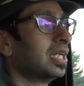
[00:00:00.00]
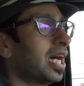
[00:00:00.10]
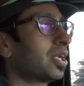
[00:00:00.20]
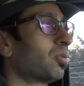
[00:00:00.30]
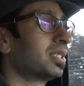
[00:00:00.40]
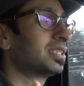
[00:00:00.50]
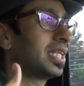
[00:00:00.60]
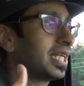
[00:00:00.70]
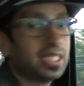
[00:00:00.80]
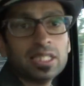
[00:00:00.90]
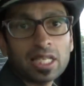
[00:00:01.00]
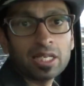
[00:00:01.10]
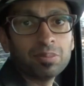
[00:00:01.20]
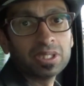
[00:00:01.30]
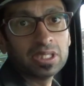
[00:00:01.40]
I don't want to take any
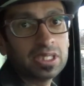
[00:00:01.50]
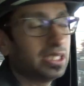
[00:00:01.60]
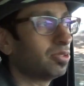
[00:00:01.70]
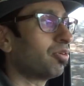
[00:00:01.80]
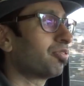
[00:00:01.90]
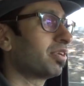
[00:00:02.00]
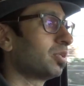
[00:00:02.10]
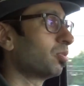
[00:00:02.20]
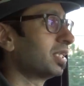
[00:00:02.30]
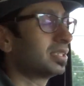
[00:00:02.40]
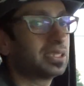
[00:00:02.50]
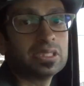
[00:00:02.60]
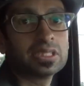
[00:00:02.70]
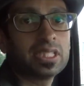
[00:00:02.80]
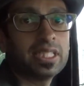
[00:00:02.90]
liability over anyone
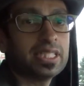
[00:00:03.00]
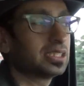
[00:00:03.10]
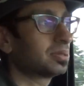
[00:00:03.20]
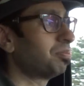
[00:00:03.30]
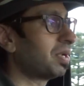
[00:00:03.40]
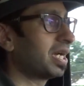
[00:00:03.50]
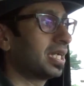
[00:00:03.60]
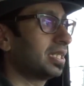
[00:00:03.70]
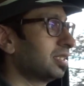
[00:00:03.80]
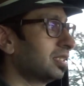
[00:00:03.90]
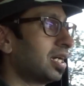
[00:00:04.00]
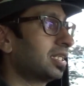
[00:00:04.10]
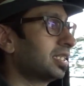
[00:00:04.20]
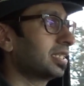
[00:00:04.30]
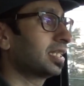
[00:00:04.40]
else's kids by
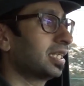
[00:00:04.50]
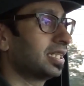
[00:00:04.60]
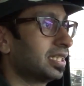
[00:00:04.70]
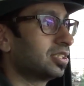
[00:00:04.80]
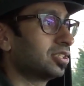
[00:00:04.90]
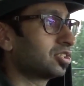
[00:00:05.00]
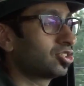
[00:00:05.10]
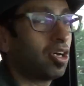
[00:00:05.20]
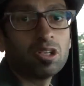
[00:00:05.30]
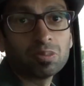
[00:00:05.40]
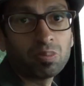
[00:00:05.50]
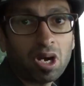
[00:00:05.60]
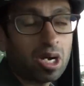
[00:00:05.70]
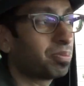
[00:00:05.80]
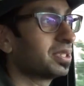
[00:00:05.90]
not getting it installed
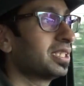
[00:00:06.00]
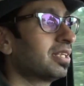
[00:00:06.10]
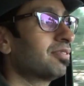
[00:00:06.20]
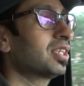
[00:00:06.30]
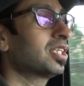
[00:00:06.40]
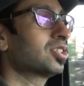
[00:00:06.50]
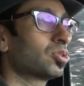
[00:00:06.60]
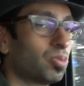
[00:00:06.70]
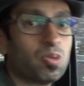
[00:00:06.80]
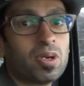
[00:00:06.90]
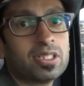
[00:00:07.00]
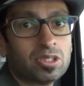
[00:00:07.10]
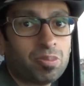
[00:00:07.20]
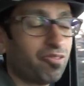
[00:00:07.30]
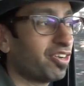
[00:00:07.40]
properly and everything, so we're going
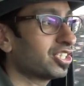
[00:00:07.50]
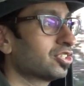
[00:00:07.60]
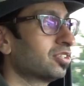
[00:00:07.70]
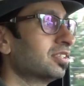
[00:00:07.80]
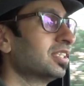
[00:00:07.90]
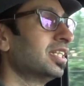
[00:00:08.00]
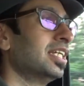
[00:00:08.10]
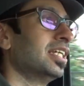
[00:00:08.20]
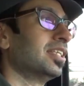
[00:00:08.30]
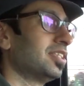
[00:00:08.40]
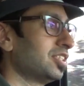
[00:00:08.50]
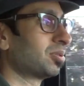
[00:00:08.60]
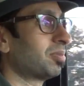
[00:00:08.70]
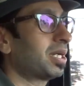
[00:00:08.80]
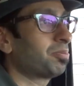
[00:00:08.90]
to a professional. These
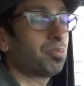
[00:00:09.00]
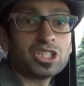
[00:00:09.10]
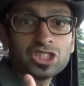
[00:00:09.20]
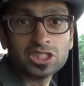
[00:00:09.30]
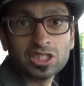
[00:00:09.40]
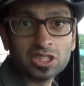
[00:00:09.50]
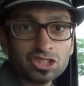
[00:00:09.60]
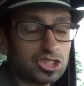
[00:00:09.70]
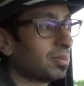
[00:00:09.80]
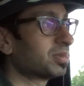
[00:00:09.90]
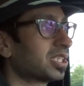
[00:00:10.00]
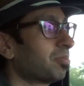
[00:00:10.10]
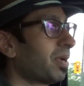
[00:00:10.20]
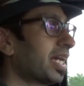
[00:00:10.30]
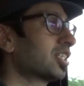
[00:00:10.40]
are my precious little gems at the
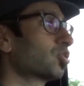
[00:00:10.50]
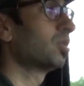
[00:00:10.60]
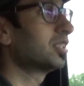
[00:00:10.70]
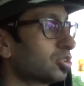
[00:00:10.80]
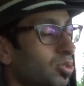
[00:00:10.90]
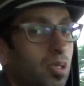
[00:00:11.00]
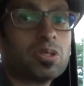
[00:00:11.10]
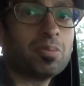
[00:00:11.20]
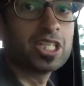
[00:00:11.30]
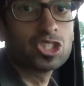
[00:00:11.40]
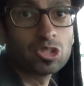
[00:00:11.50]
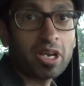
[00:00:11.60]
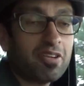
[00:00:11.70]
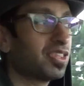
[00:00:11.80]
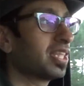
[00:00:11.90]
back as well, so I want to make sure
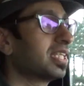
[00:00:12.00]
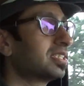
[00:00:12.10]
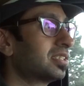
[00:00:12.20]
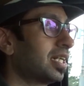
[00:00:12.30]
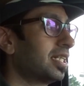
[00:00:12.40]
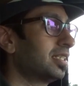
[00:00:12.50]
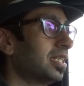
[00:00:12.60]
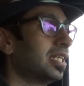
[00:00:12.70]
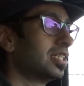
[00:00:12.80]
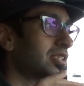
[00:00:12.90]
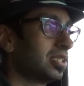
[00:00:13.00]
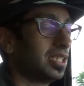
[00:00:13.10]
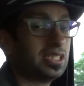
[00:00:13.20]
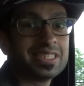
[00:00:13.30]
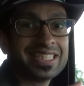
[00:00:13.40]
everything is done to
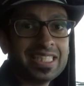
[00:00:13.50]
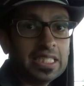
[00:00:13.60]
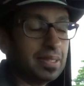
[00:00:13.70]
the T.